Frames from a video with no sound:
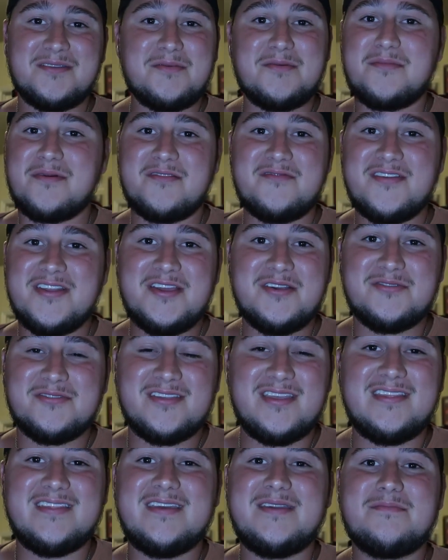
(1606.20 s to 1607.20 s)
some of my videos
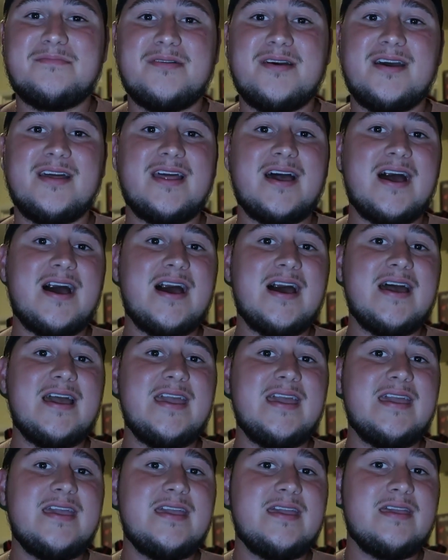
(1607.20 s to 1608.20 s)
lately, but
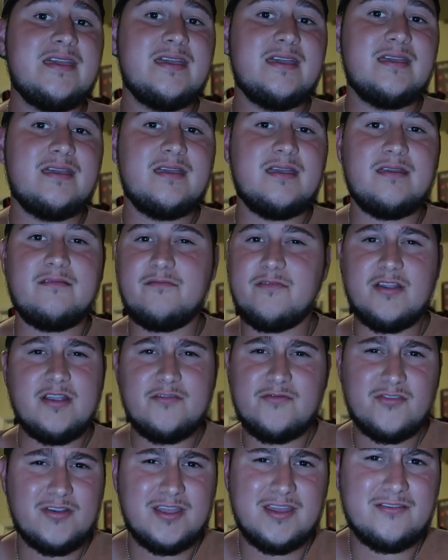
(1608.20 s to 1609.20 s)
I am
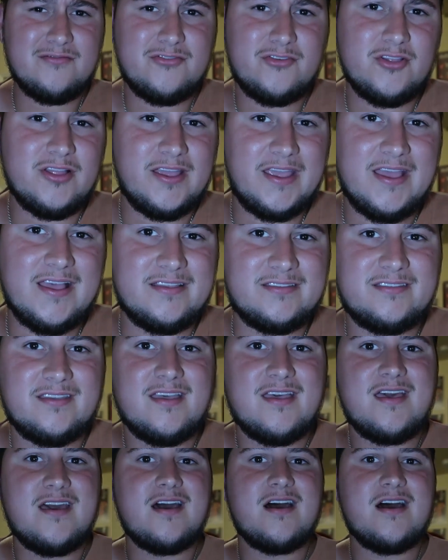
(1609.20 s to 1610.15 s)
very forgetful, I guess.